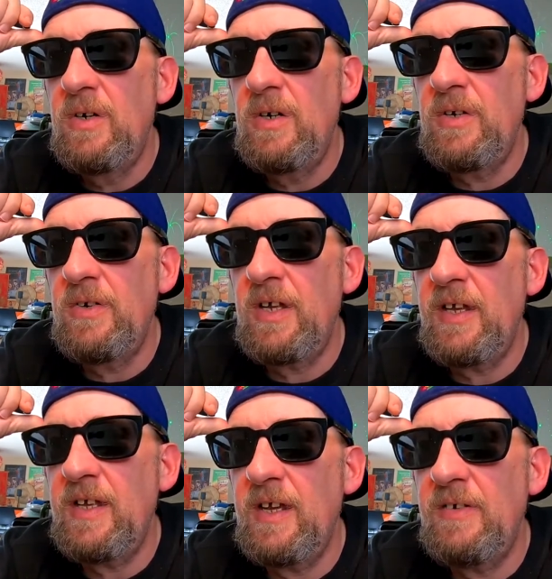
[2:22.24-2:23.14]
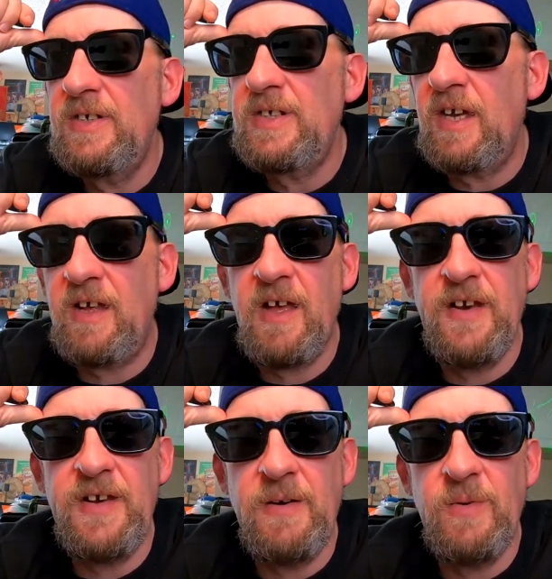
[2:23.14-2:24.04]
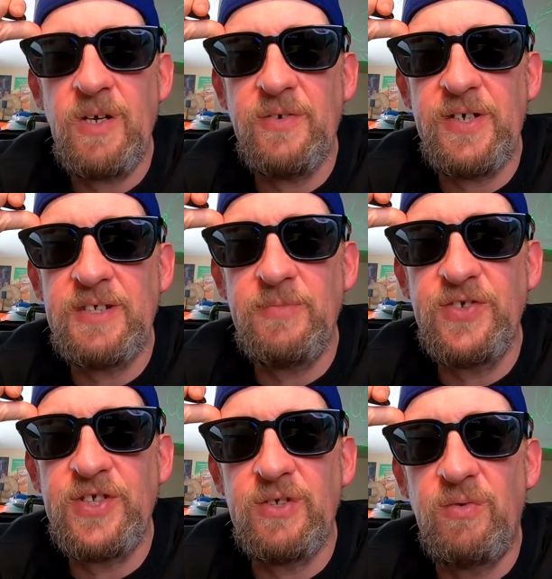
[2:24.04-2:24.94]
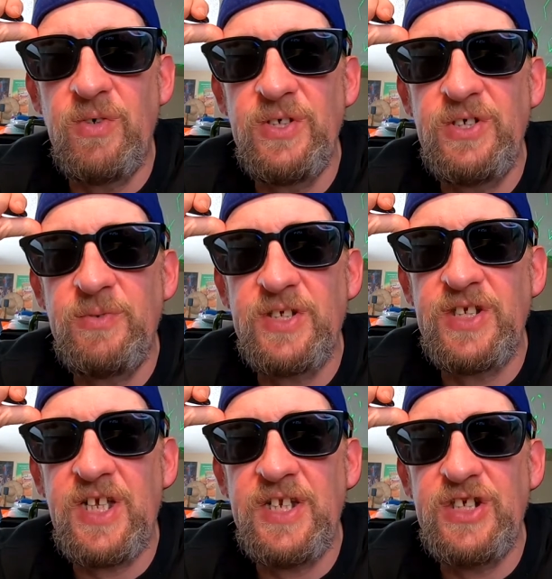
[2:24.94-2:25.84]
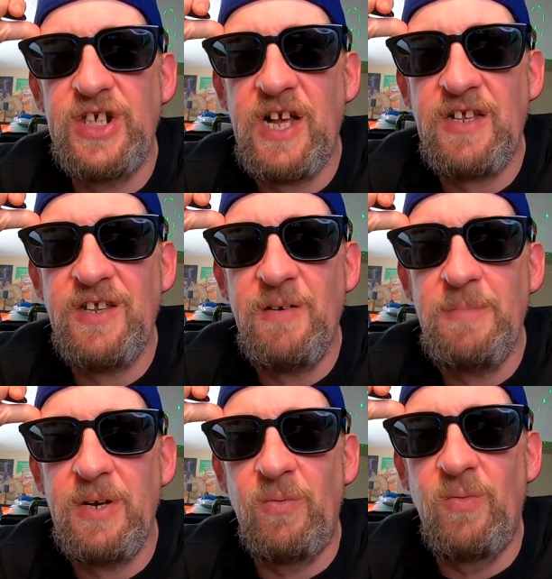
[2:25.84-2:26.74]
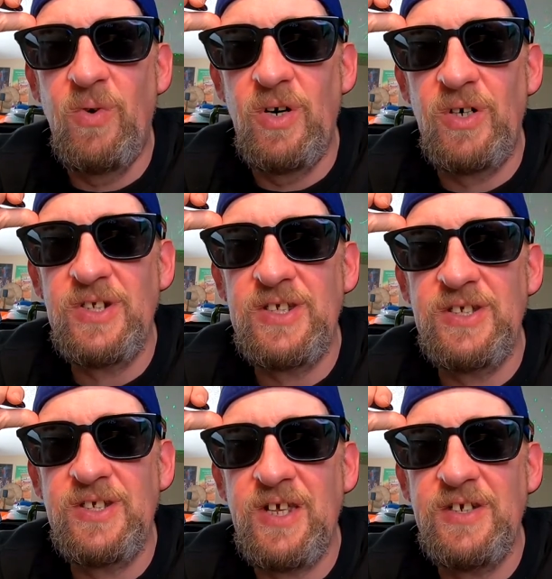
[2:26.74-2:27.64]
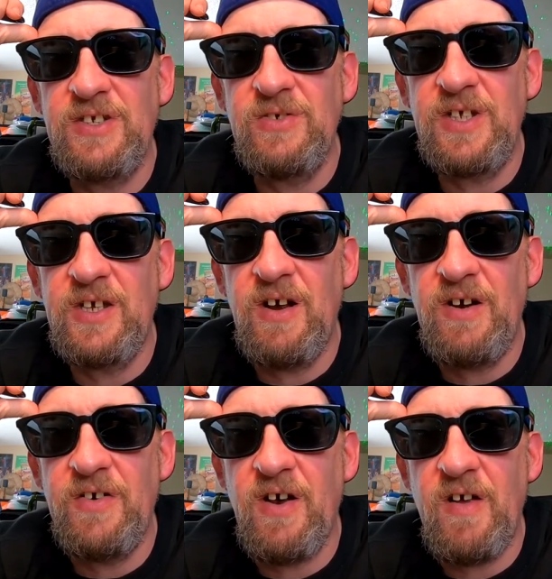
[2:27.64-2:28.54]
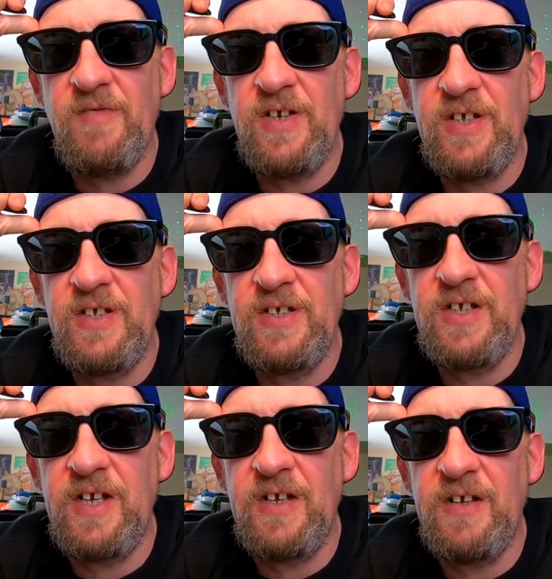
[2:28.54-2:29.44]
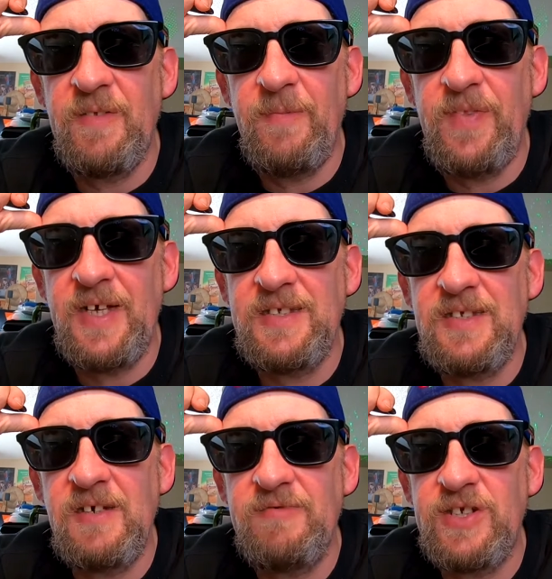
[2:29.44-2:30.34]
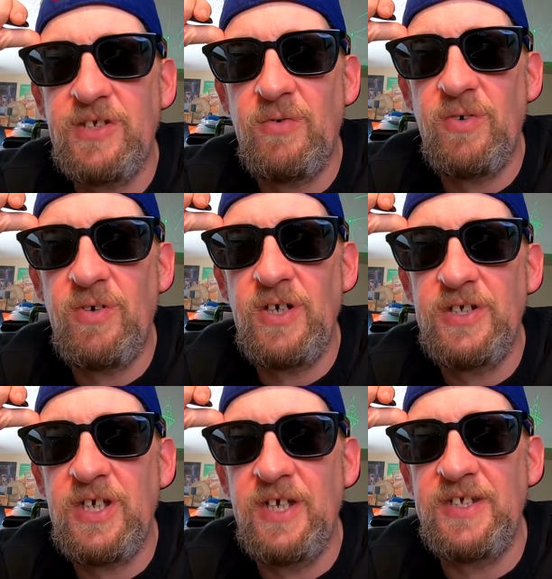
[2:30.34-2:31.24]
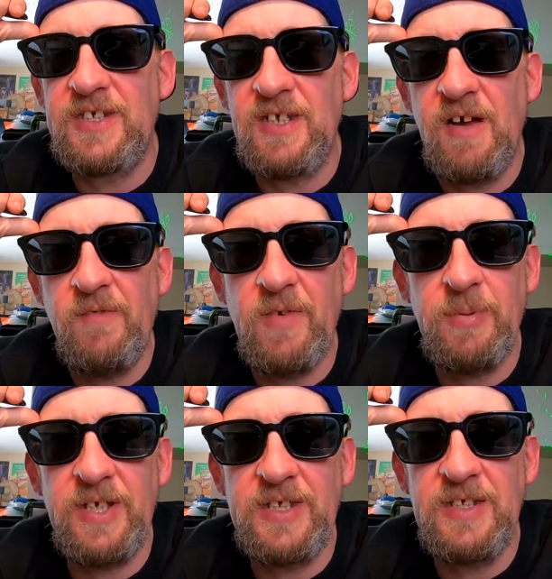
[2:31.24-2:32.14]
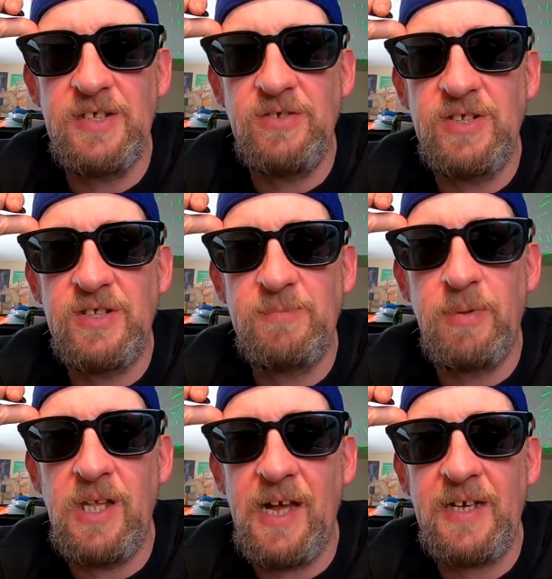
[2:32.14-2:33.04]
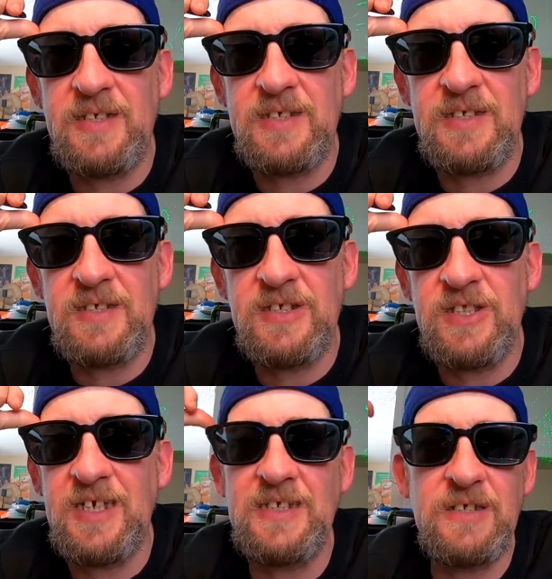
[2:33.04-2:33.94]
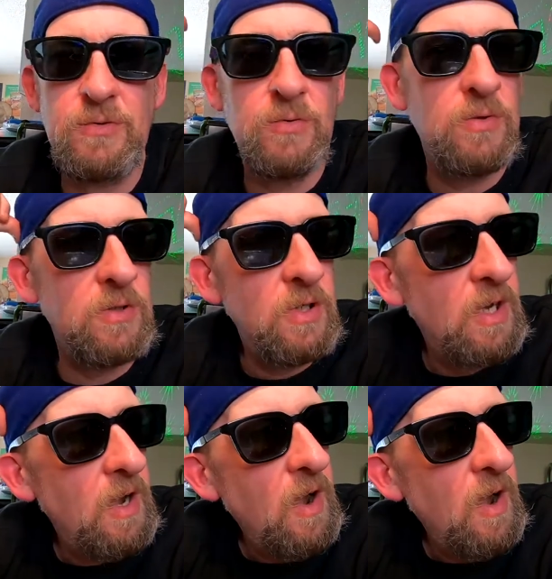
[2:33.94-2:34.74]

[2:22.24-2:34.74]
What did I get recently? I got a network addressable storage, which is kind of jacked up, but it works, and it's got a 2 gig hard drive in it, and that's enough to store a ton of stuff. It uses Plex, so that's cool.